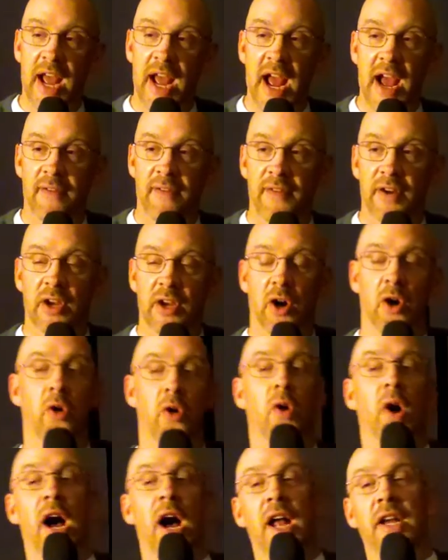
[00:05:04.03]
half
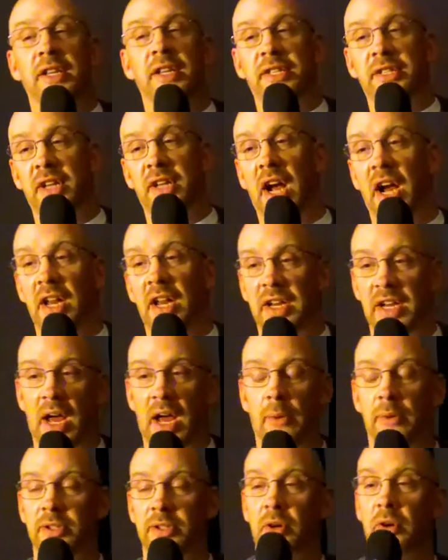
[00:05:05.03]
ago, I decided I
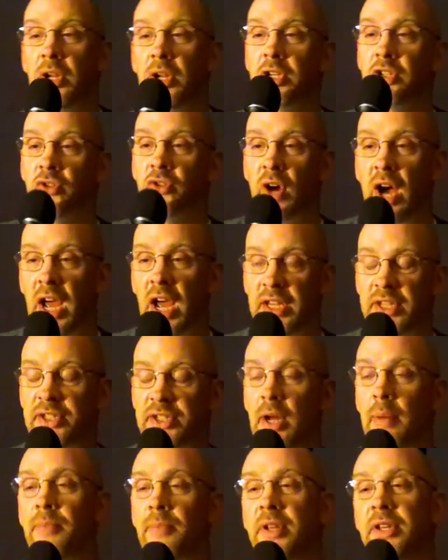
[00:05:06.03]
was going to try
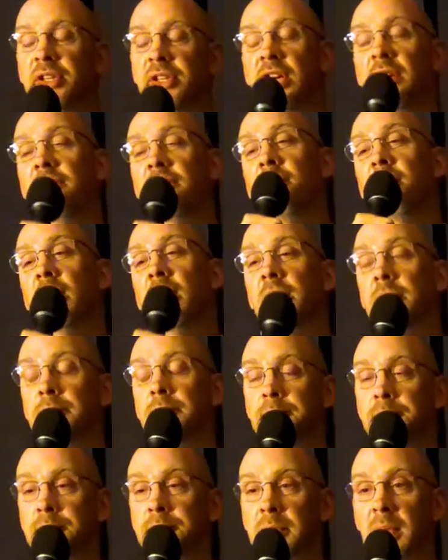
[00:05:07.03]
something different.
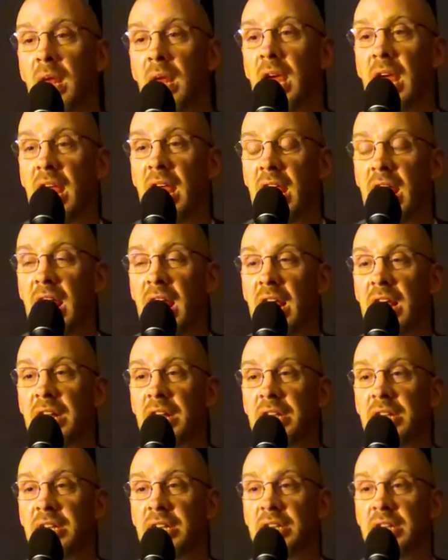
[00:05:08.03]

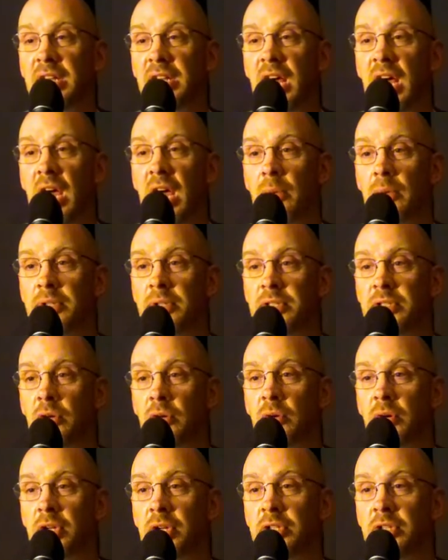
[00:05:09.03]
And I was
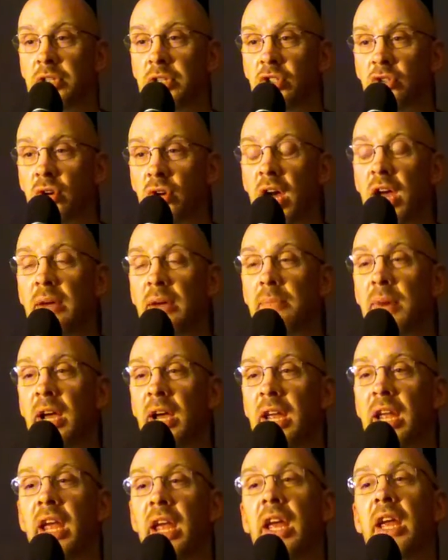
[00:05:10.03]
going to try
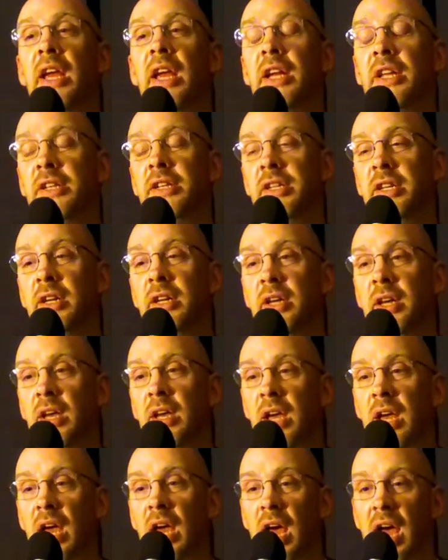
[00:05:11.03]
my hand
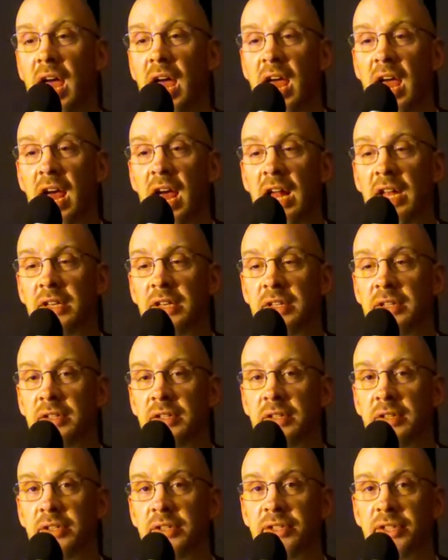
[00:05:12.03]
at
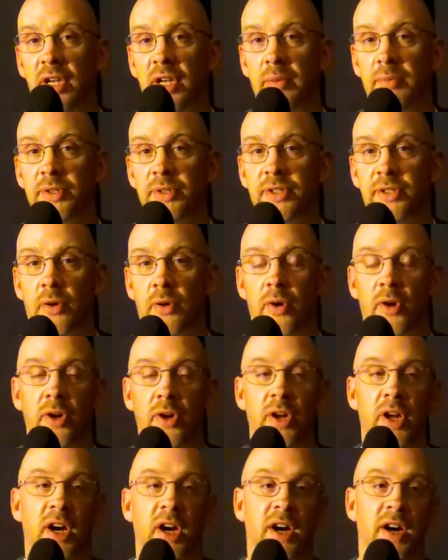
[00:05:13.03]
some
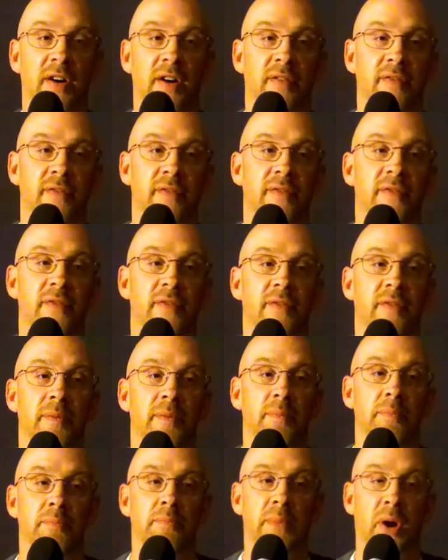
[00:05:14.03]
sort of
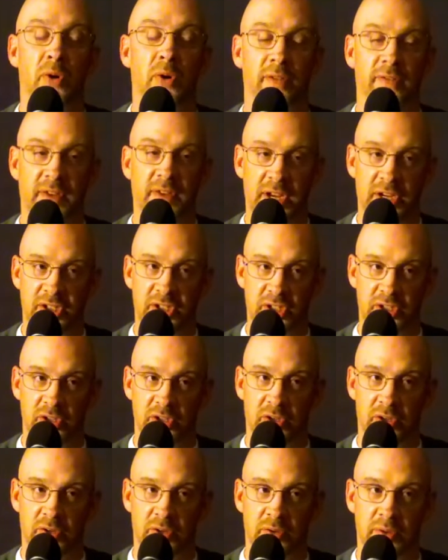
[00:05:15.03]

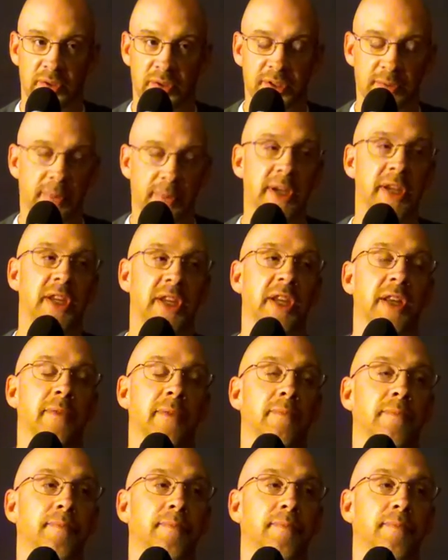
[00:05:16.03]
motivational speaking.